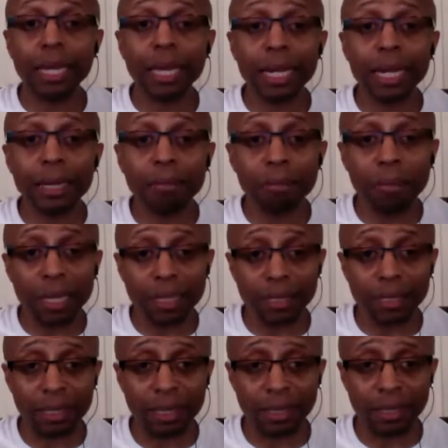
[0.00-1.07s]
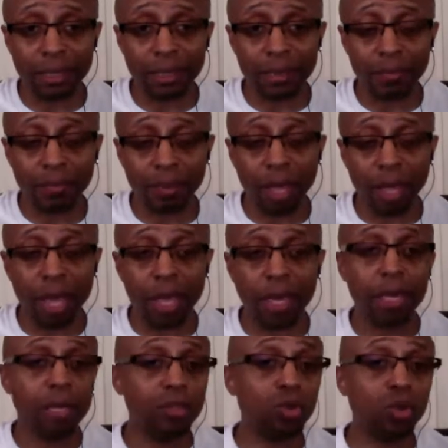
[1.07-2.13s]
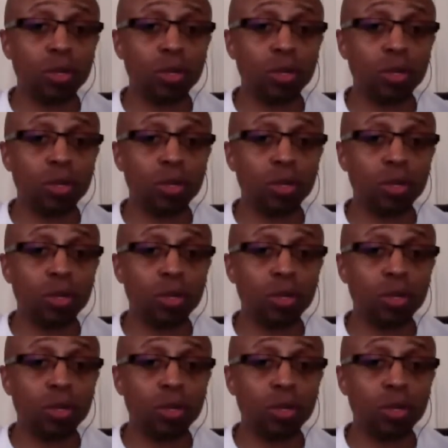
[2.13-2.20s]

Any business, okay?